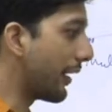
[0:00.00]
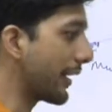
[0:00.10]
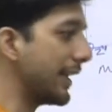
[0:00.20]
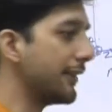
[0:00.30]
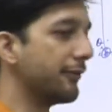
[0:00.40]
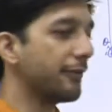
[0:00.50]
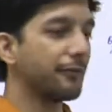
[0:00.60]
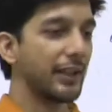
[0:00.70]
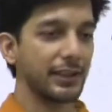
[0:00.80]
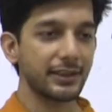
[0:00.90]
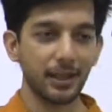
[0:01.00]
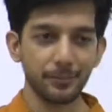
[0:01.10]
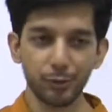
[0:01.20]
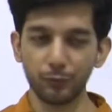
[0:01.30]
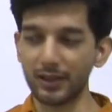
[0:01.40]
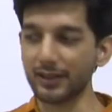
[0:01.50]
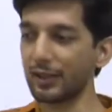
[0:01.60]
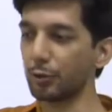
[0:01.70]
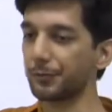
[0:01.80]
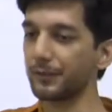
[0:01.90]
Again, when it comes to working
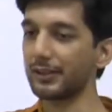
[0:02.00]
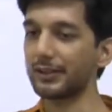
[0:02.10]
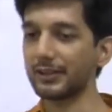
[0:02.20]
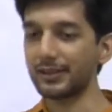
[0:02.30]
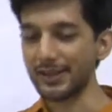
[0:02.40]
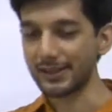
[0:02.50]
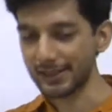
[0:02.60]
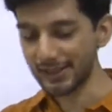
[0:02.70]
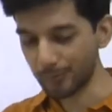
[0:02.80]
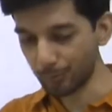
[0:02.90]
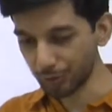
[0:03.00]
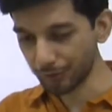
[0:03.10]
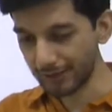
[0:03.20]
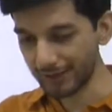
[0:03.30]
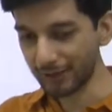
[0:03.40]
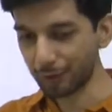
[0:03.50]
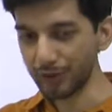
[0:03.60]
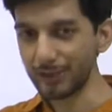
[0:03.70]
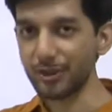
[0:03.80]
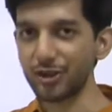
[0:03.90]
out with excessive amount of data
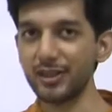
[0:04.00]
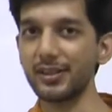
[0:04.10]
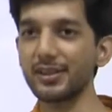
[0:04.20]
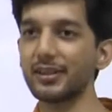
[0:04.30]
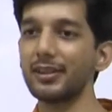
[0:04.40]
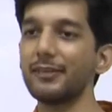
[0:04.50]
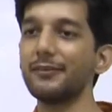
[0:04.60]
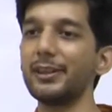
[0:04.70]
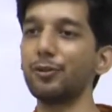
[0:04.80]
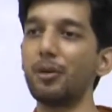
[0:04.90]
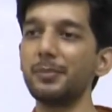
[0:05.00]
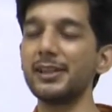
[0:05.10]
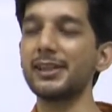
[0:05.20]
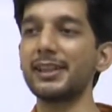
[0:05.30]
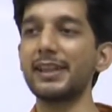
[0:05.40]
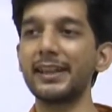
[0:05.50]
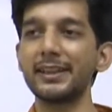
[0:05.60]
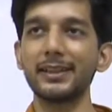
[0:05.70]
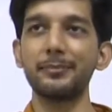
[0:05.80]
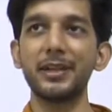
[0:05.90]
for the machines, we normally say
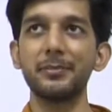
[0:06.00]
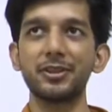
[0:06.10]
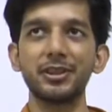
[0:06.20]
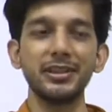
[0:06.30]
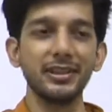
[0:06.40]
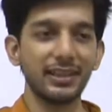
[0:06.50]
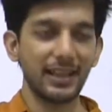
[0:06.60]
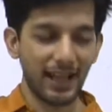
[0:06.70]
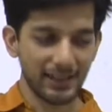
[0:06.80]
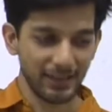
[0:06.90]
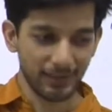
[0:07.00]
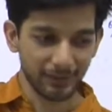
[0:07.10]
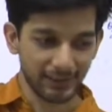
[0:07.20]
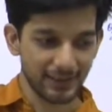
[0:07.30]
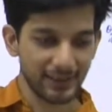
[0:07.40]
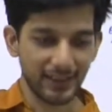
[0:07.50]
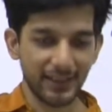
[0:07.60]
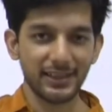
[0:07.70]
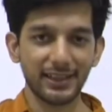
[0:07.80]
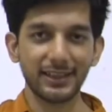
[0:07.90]
that my machine has a limited
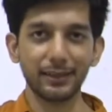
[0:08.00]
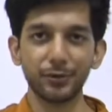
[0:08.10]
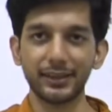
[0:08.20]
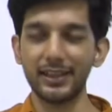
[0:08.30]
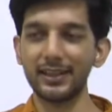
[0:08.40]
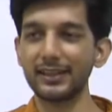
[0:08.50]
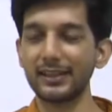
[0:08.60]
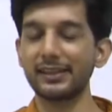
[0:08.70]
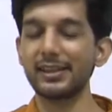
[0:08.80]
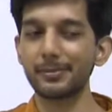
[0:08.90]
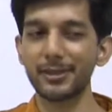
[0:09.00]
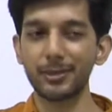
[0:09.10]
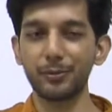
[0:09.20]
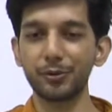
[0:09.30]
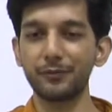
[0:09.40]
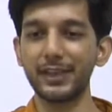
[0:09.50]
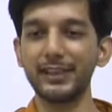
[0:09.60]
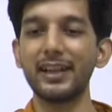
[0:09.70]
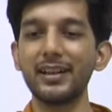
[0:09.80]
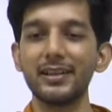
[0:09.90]
size, it cannot take in this much amount of
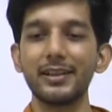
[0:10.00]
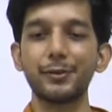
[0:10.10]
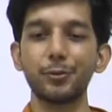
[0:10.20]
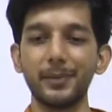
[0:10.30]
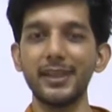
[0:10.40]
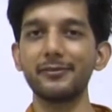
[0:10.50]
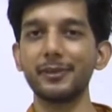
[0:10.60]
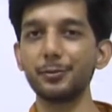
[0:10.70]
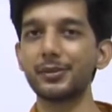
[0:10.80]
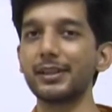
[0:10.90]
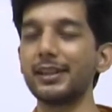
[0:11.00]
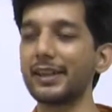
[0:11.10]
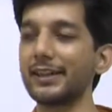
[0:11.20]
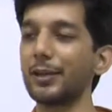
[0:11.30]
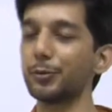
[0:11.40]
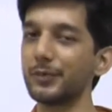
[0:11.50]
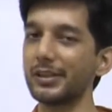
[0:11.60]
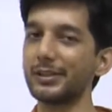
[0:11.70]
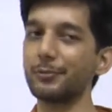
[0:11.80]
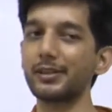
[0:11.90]
data, so please reduce the data. And how do
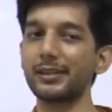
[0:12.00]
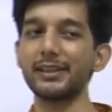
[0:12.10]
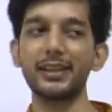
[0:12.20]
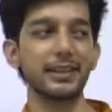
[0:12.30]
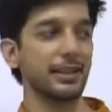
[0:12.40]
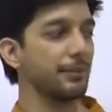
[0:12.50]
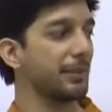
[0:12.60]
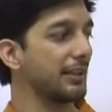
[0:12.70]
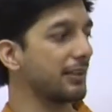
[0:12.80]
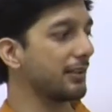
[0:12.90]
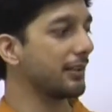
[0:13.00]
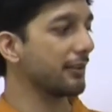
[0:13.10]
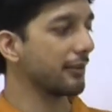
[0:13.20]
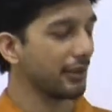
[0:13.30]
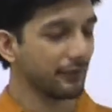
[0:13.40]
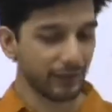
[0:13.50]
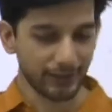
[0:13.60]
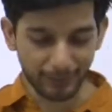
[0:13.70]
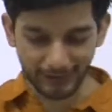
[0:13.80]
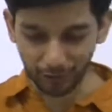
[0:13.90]
we reduce the data is again by the
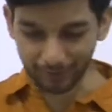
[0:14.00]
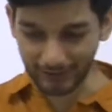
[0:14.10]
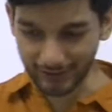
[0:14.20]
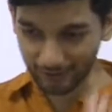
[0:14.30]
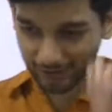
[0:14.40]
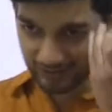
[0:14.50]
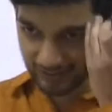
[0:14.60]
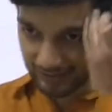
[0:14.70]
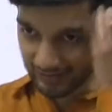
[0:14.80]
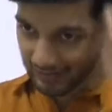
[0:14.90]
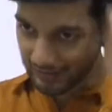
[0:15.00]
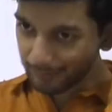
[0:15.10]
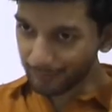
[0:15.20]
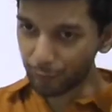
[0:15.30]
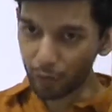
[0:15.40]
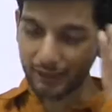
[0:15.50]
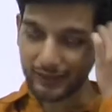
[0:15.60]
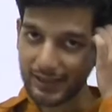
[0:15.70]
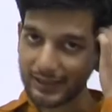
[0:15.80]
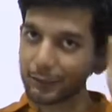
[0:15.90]
fundamental of clustering. Before
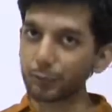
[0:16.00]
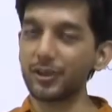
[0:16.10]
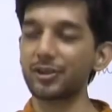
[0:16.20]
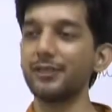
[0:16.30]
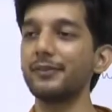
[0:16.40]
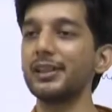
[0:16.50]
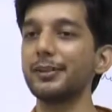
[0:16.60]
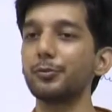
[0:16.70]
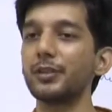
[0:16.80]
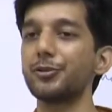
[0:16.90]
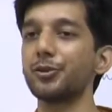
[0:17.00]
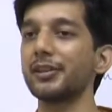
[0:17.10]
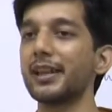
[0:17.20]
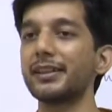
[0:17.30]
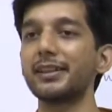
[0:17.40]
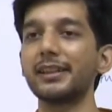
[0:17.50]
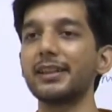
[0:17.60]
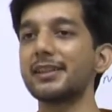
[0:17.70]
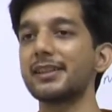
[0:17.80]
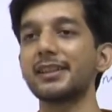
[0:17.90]
giving data to machine, we need to ensure that the
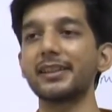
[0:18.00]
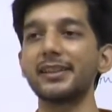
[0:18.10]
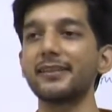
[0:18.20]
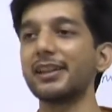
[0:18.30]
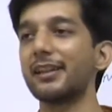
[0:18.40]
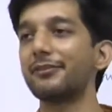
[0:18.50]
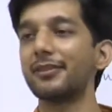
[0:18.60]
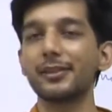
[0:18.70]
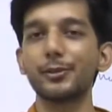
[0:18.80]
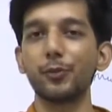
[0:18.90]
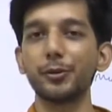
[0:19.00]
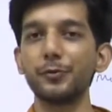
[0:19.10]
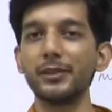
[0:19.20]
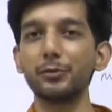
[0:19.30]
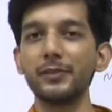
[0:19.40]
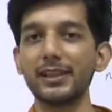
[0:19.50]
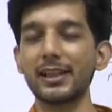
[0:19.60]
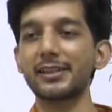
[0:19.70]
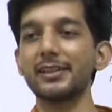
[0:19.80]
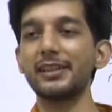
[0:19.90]
data is distinctive enough. So what do? We
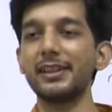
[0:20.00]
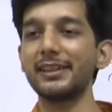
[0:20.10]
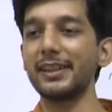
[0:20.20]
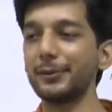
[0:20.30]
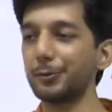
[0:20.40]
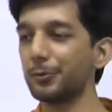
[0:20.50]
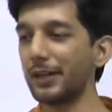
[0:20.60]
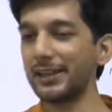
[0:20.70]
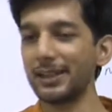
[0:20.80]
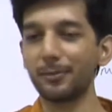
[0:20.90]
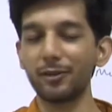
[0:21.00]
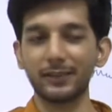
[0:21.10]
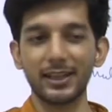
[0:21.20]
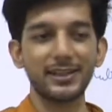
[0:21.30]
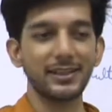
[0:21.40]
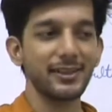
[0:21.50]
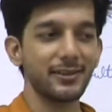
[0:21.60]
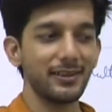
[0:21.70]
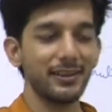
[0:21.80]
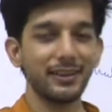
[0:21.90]
cluster the data into n number of
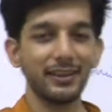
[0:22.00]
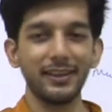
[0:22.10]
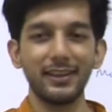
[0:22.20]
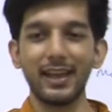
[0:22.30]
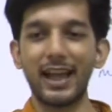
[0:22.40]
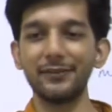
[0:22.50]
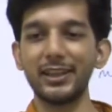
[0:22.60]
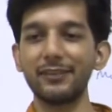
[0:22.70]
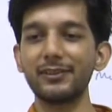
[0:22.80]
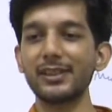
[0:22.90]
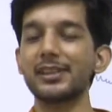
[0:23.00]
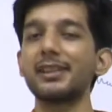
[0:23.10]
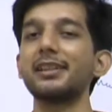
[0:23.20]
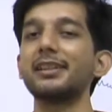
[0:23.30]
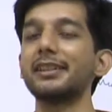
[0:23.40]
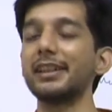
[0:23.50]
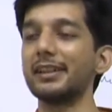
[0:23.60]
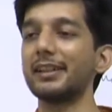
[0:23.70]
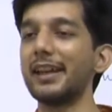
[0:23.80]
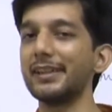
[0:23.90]
clusters, and we give this
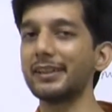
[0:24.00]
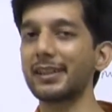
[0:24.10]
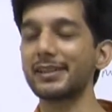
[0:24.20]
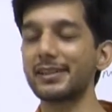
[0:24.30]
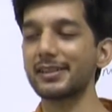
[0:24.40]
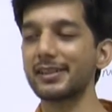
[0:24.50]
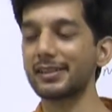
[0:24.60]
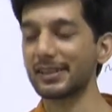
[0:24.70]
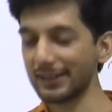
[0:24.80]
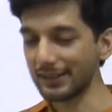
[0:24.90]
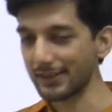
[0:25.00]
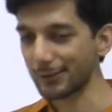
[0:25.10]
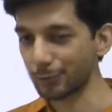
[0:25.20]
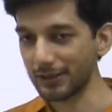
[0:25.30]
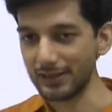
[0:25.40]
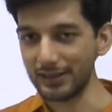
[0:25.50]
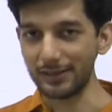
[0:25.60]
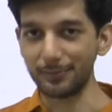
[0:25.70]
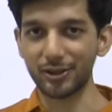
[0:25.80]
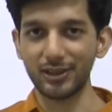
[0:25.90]
n cluster centers to
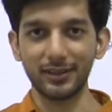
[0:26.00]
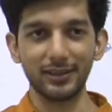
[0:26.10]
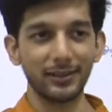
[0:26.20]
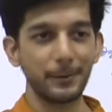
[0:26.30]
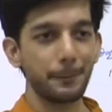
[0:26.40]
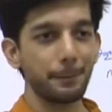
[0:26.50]
the machine.